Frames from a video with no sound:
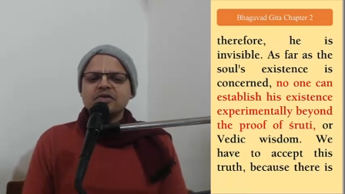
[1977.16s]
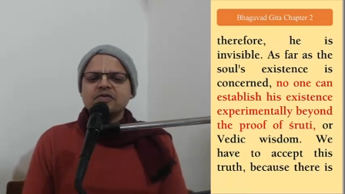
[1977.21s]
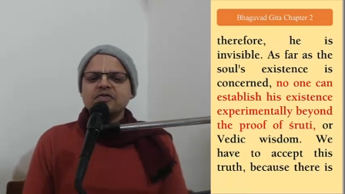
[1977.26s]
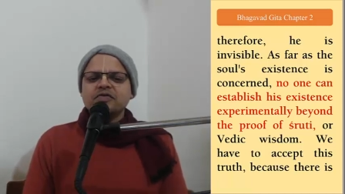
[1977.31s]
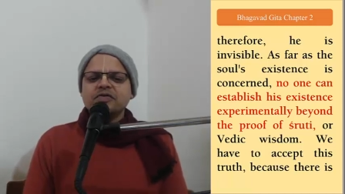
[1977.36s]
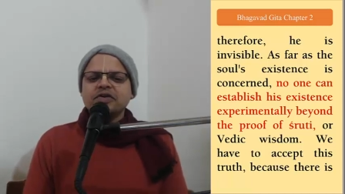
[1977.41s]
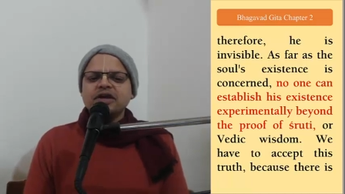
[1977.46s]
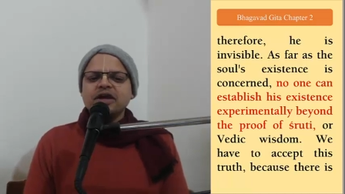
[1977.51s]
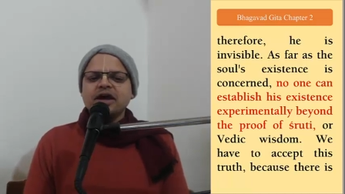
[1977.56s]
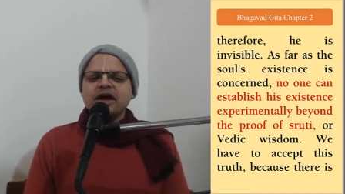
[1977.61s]

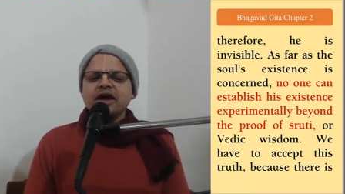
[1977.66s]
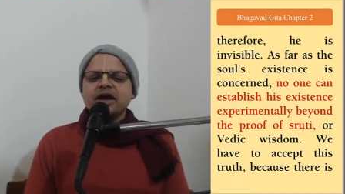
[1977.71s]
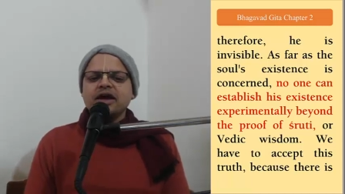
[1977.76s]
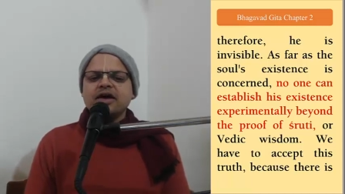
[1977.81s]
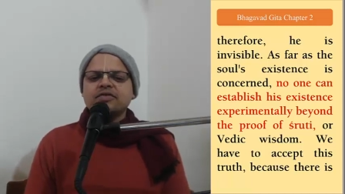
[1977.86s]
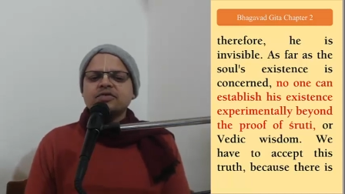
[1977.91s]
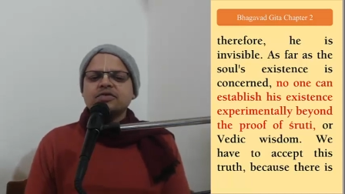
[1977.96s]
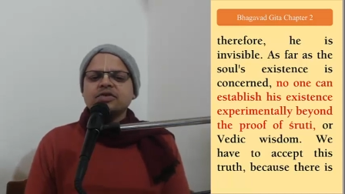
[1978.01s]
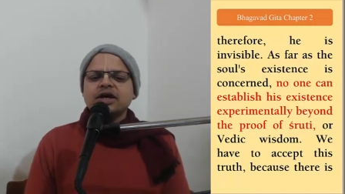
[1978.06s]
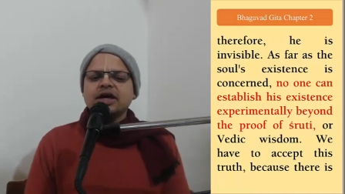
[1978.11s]
We
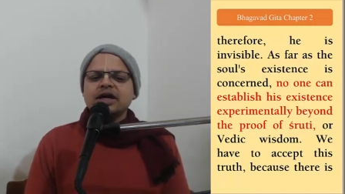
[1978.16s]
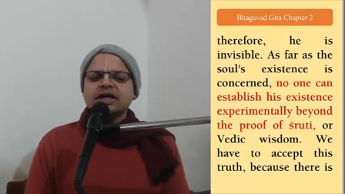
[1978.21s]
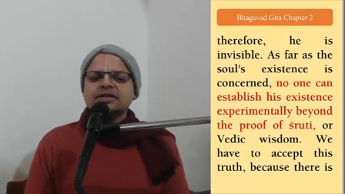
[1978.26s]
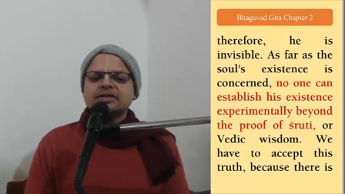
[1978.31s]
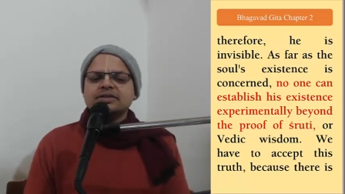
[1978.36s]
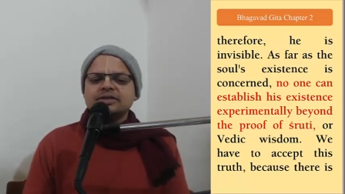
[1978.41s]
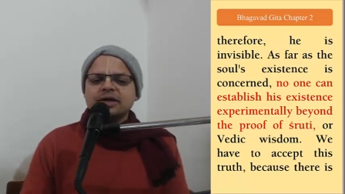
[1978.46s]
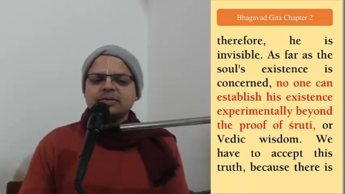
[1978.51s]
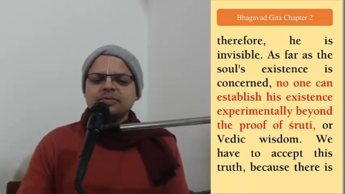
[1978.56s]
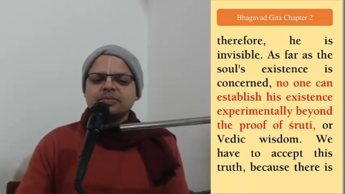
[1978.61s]
have to
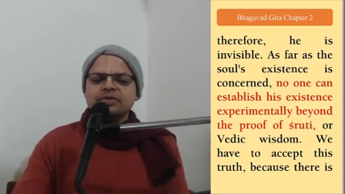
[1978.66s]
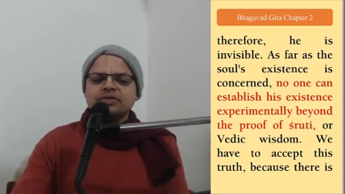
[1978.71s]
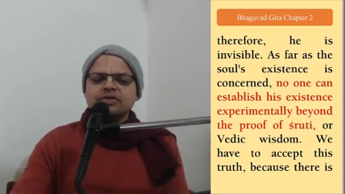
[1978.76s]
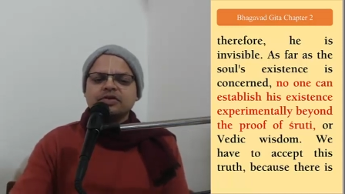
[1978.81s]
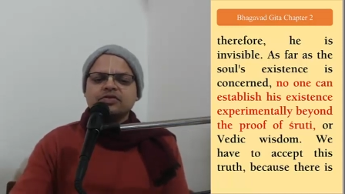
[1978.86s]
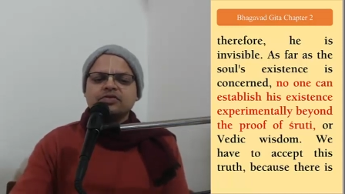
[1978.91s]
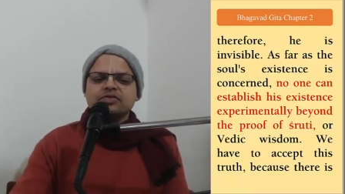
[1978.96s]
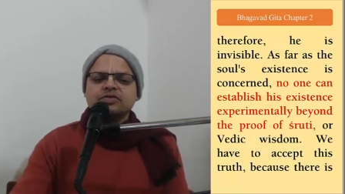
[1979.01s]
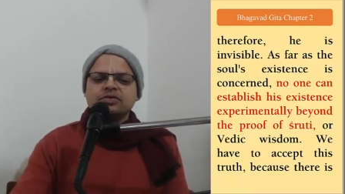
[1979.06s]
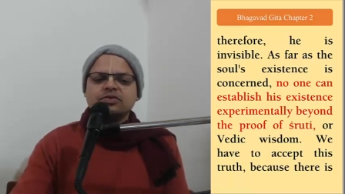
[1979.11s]
accept
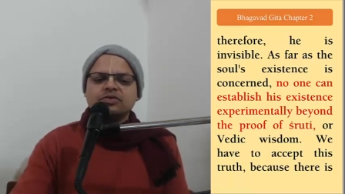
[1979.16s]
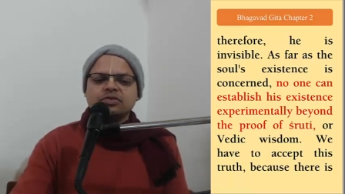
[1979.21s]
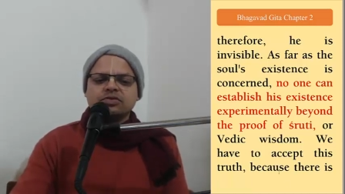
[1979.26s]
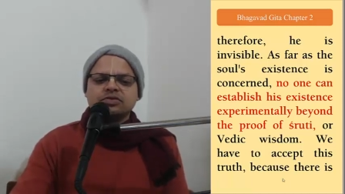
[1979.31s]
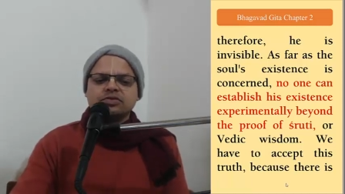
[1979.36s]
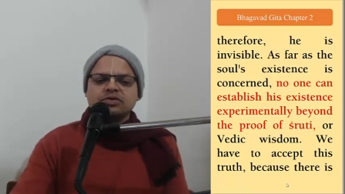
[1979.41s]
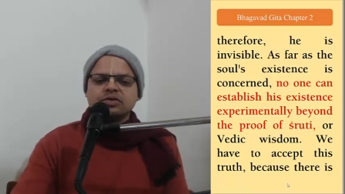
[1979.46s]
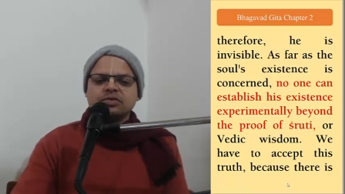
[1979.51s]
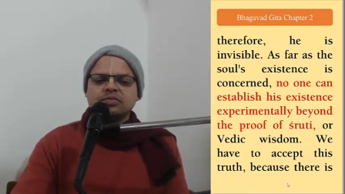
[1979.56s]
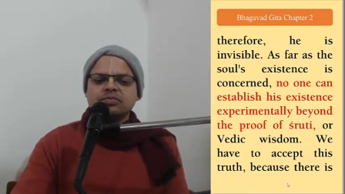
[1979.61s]
this
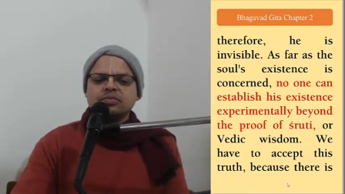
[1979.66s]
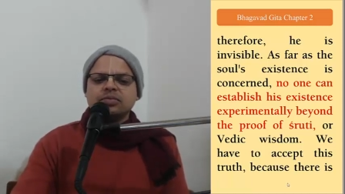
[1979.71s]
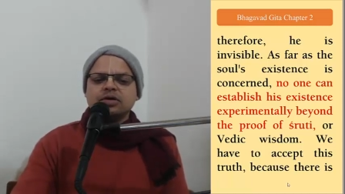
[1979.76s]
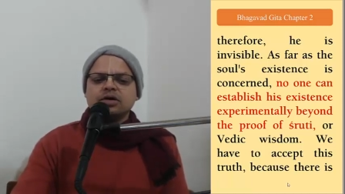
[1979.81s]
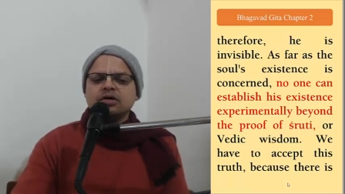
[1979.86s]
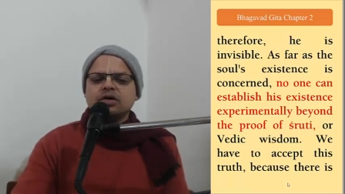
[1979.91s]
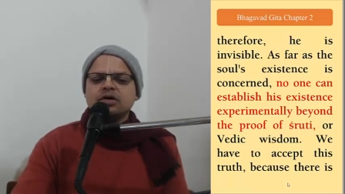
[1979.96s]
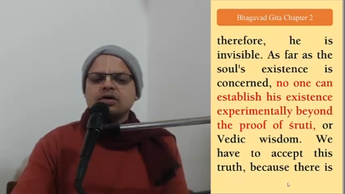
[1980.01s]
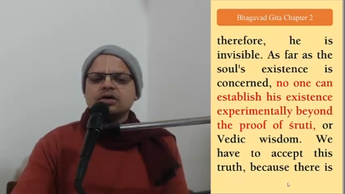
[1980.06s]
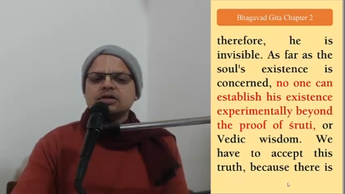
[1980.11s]
truth
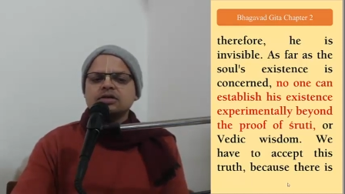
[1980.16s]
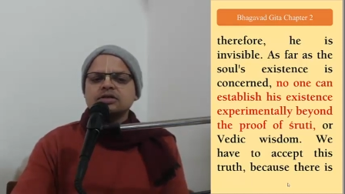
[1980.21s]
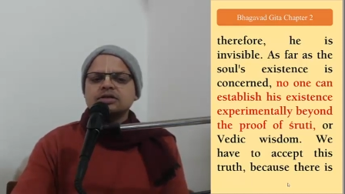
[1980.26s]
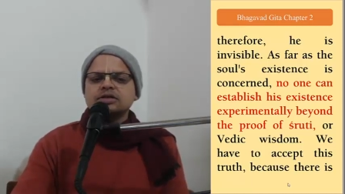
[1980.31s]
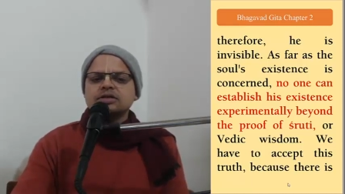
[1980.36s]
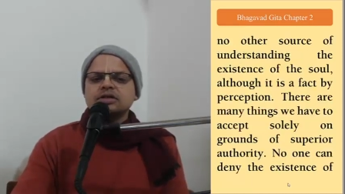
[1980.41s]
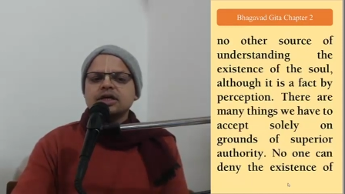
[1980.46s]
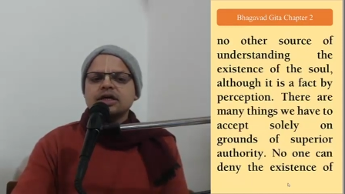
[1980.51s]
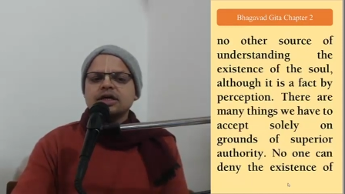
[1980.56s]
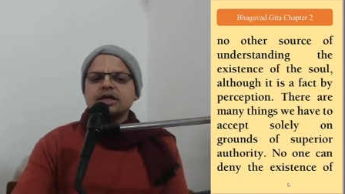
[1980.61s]

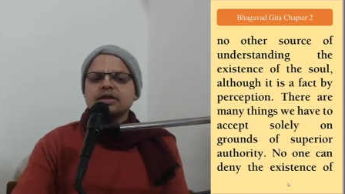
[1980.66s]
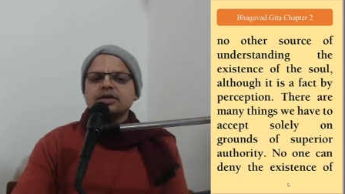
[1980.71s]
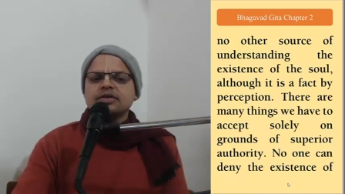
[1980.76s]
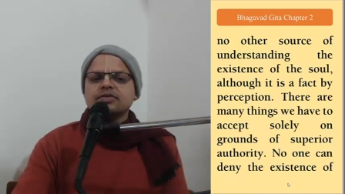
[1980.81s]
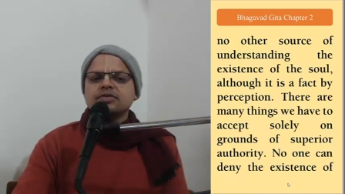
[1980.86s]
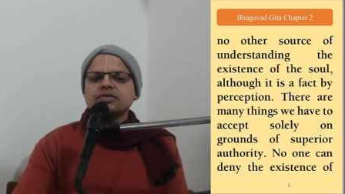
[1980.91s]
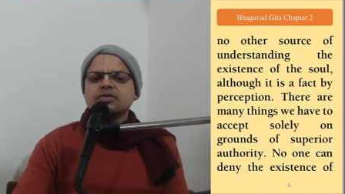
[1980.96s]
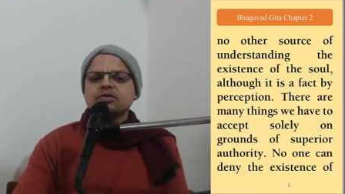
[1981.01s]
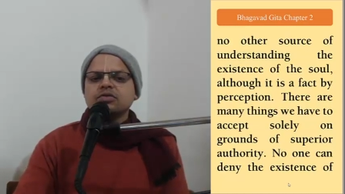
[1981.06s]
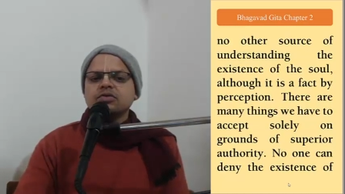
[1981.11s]
because there
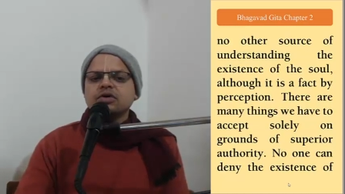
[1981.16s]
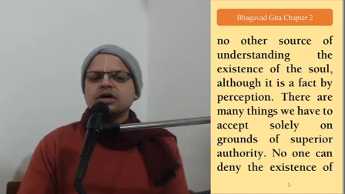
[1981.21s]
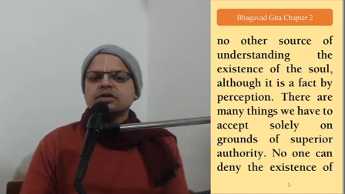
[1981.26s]
is no